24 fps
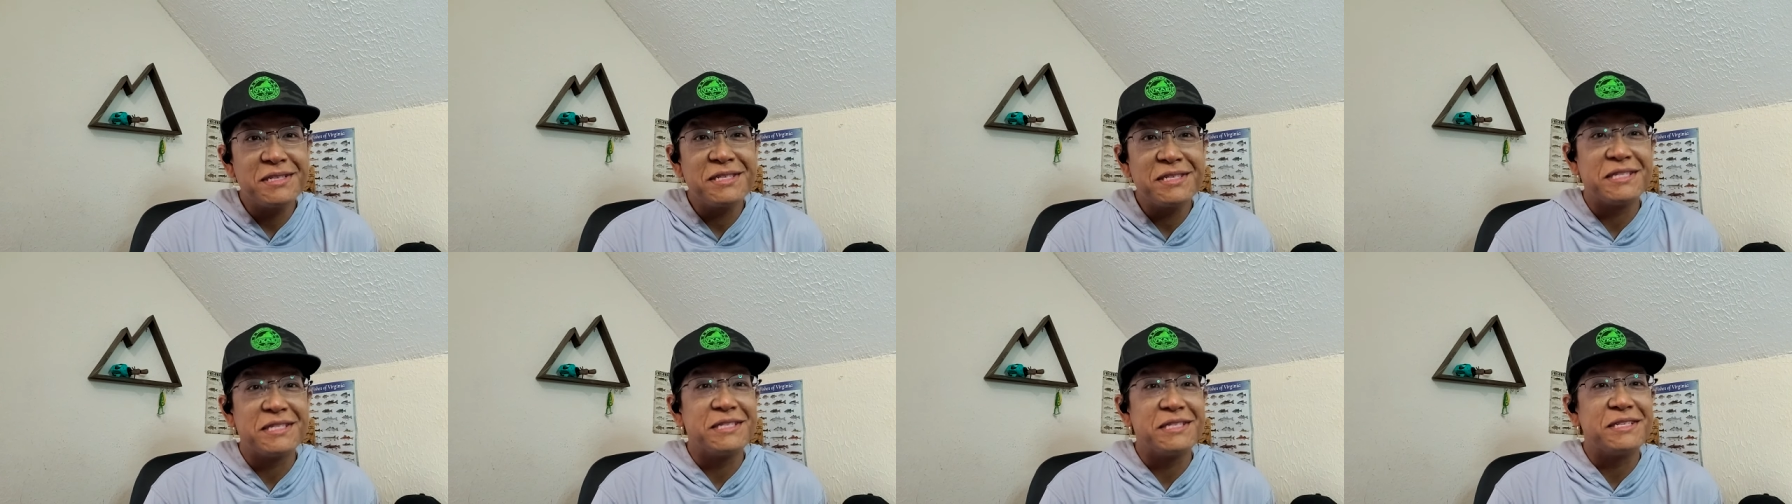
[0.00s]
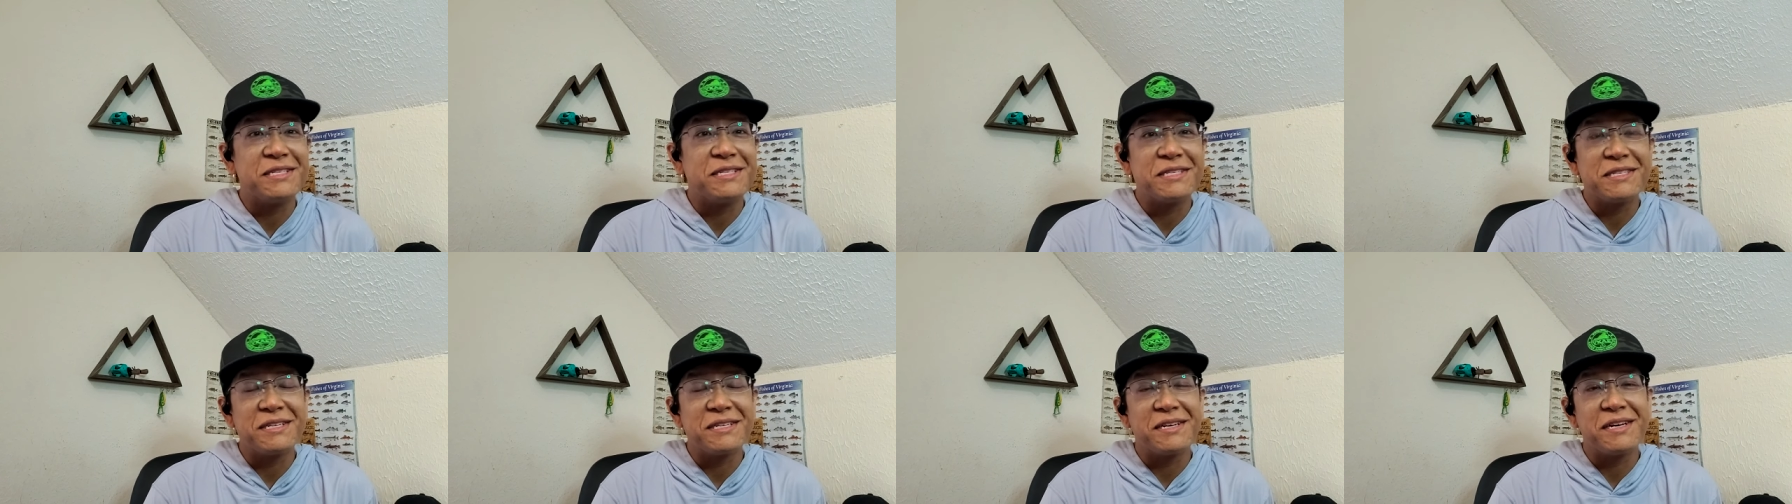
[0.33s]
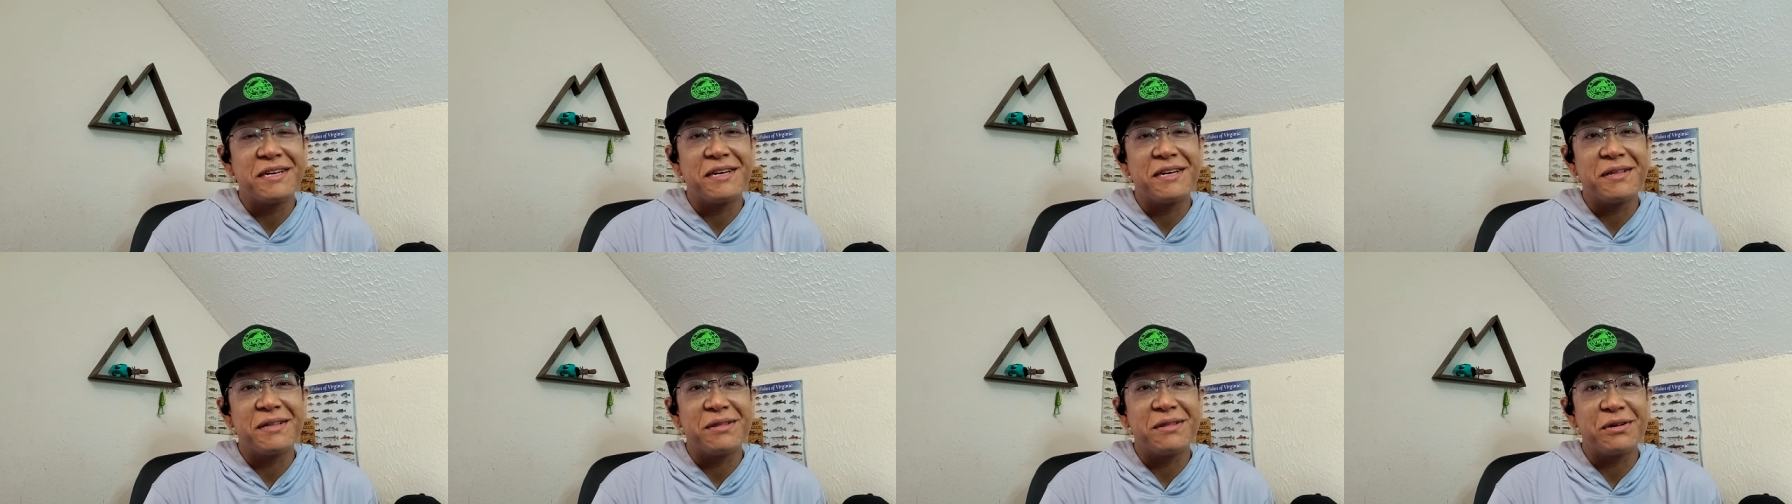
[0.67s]
since it's
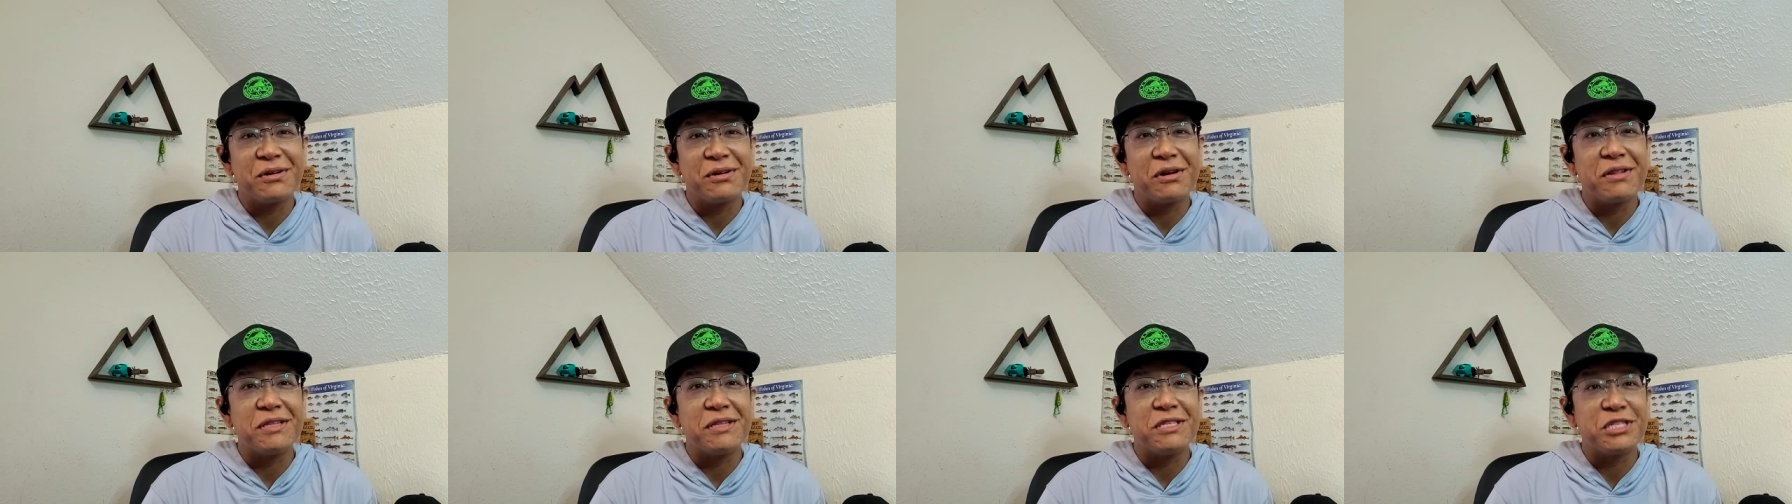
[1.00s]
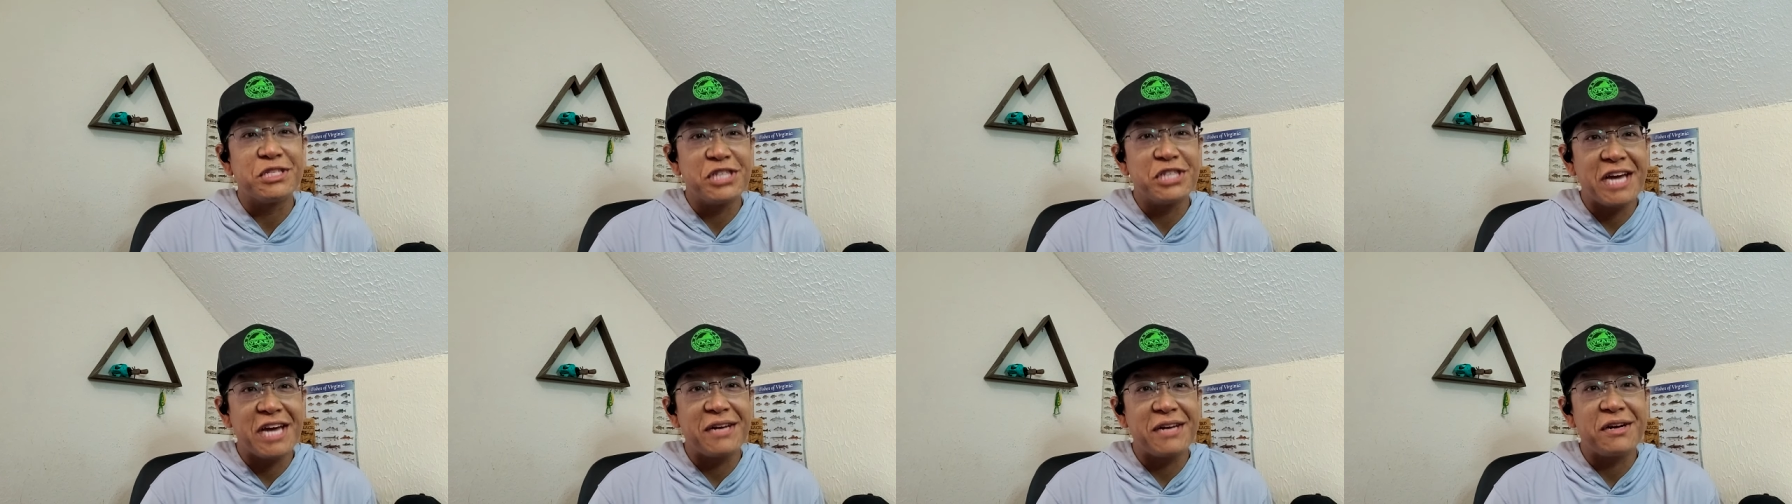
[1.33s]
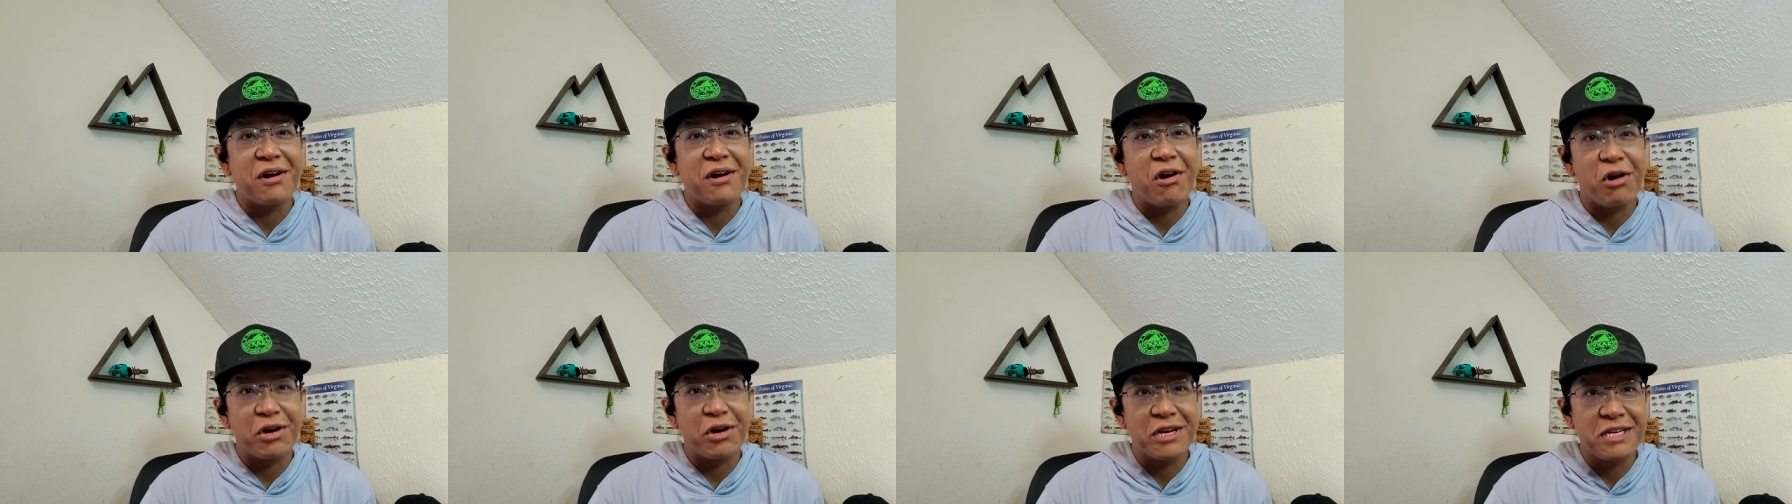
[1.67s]
uh, they're called the Chana
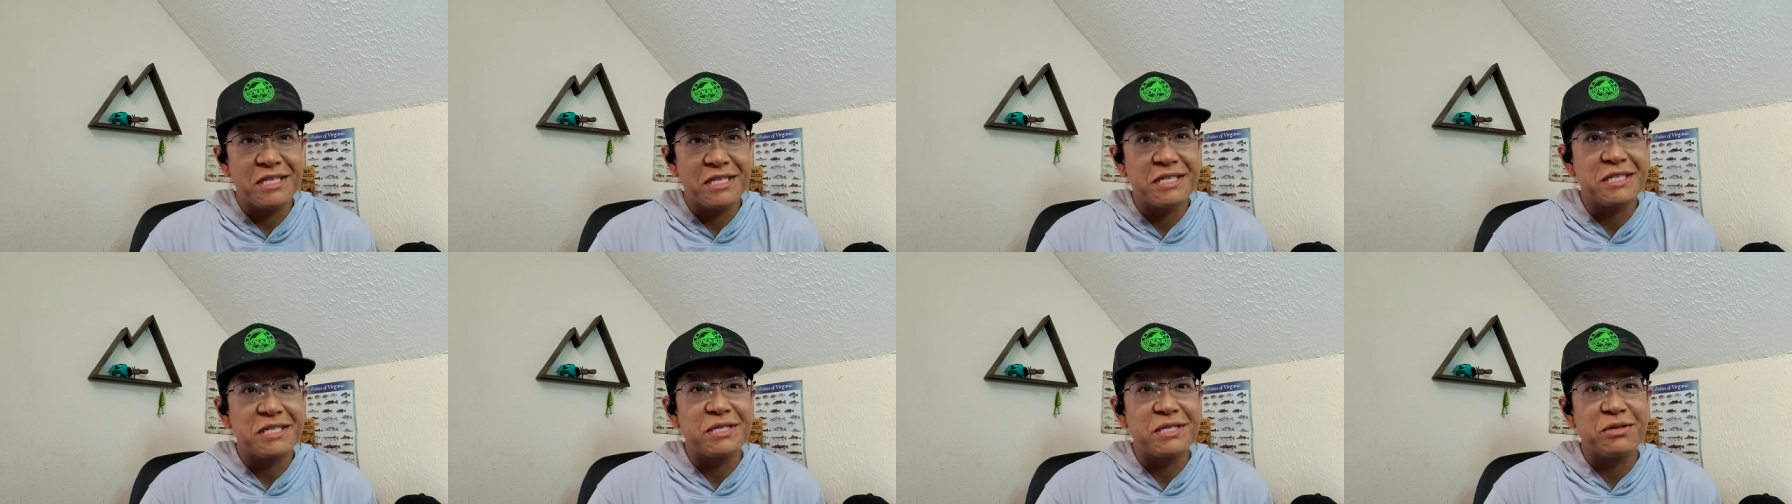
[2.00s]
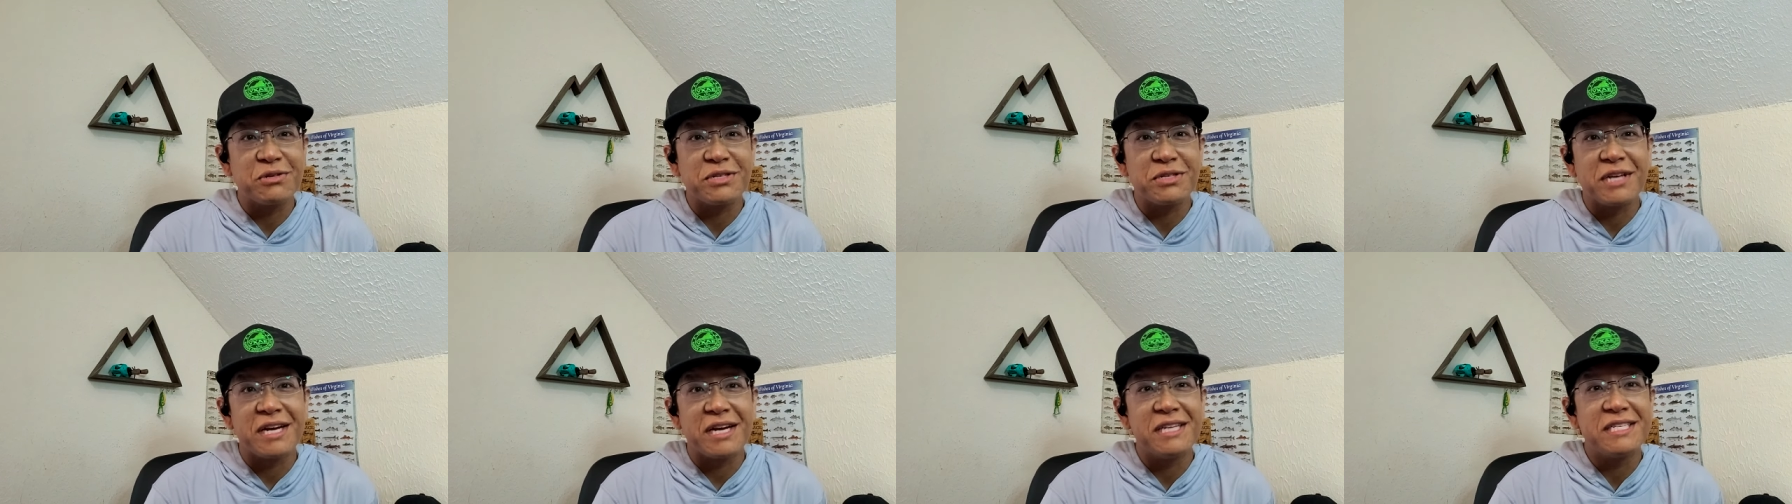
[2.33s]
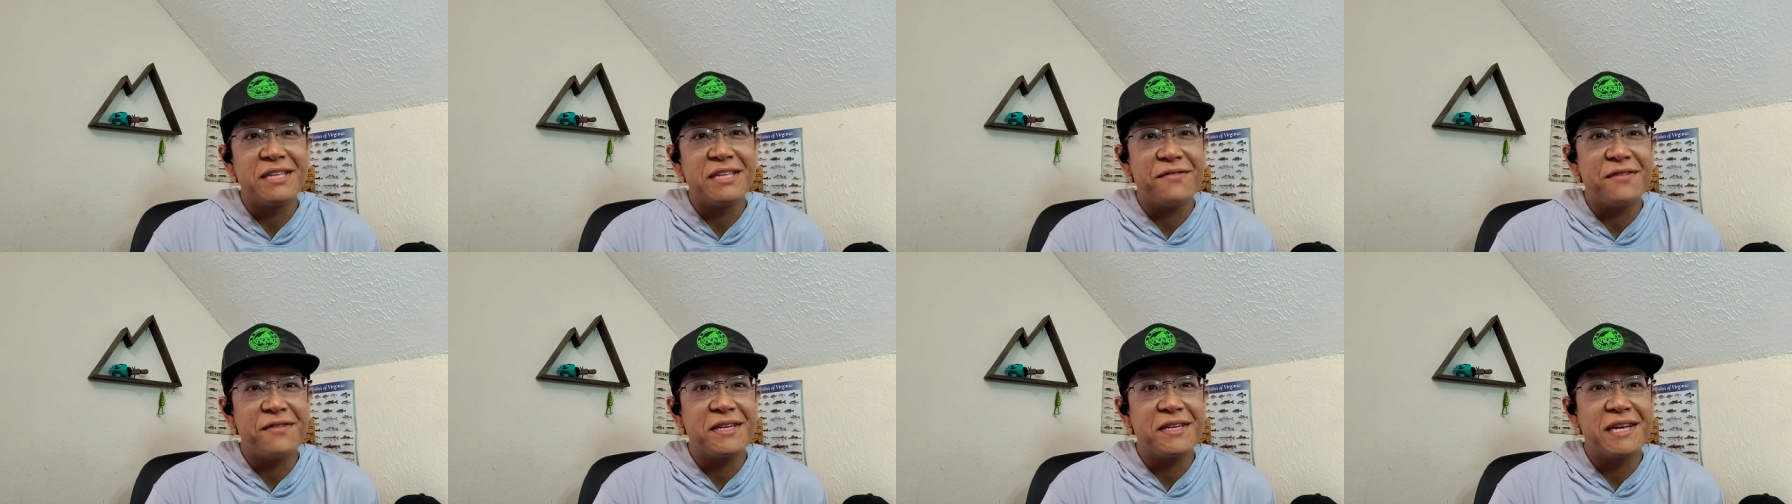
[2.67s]
Argus is their
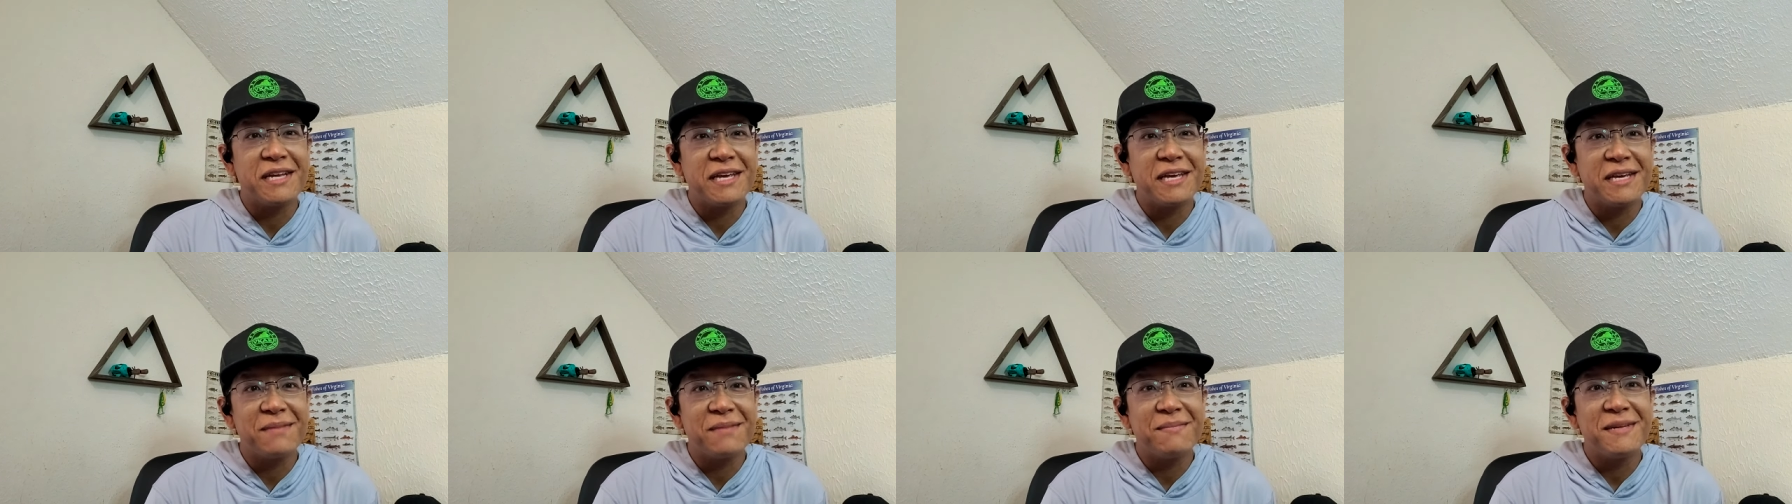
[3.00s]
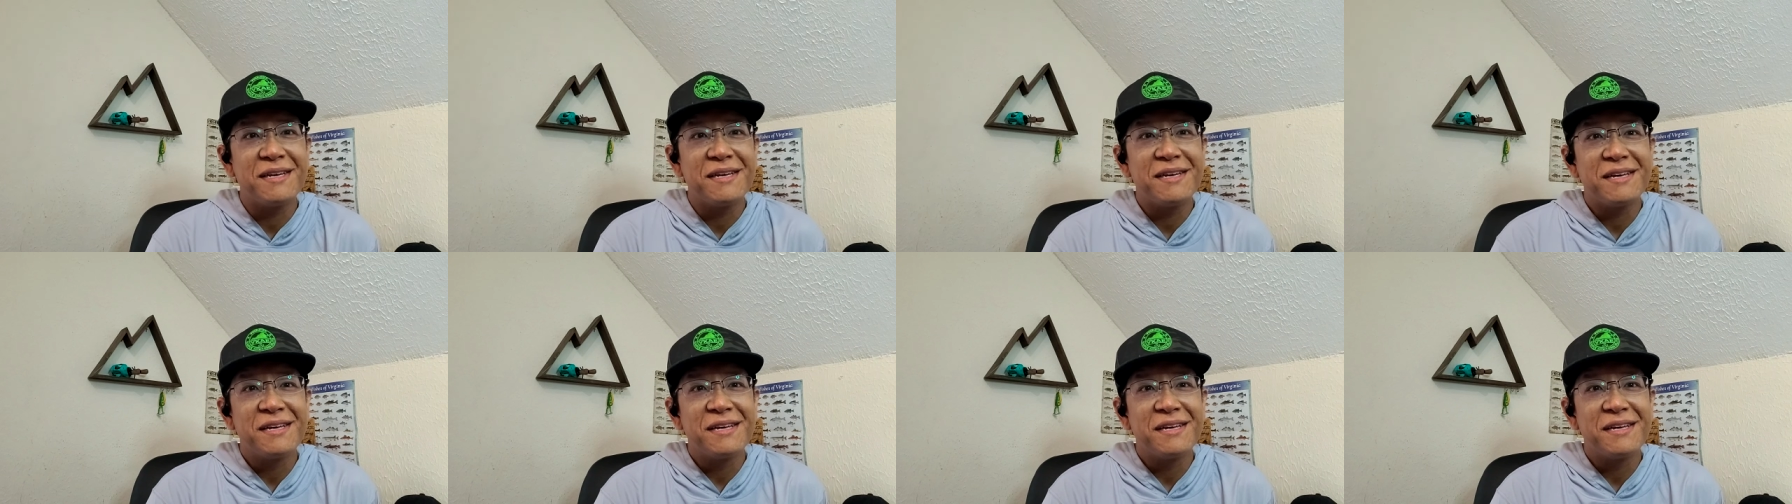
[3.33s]
scientific name.